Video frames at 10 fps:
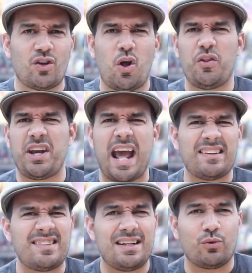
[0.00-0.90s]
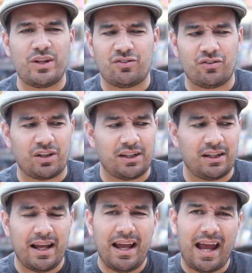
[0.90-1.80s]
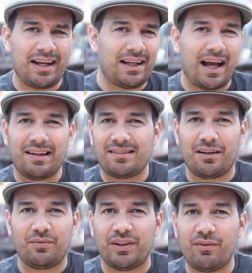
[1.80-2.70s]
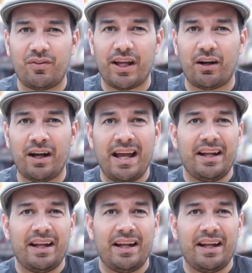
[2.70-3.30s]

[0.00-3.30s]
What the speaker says: all the nasty creatures and guys that have lived there.